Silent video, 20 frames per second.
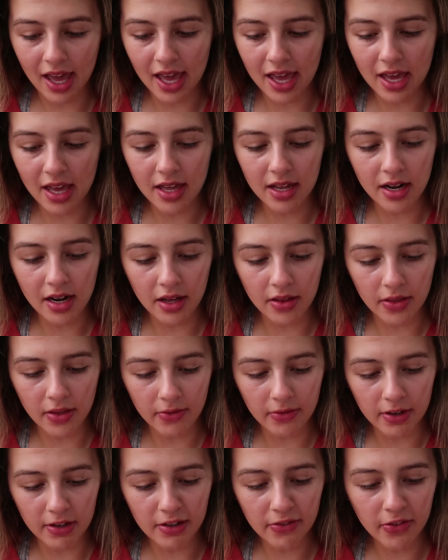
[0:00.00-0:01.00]
And
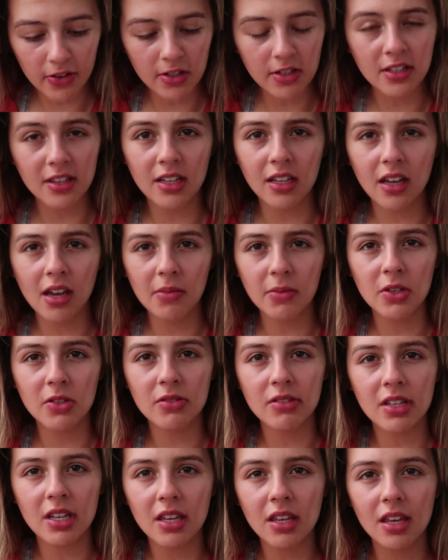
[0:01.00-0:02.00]
the very first thing I'm
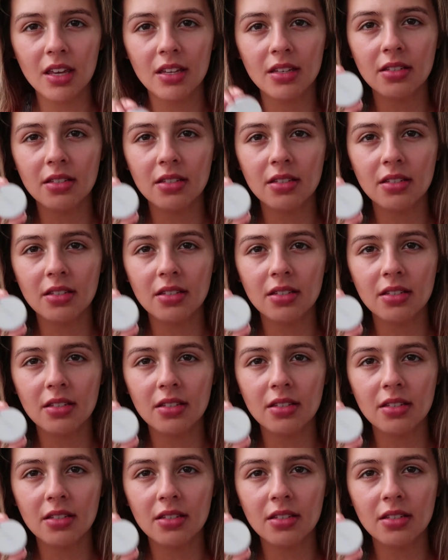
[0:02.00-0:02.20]
using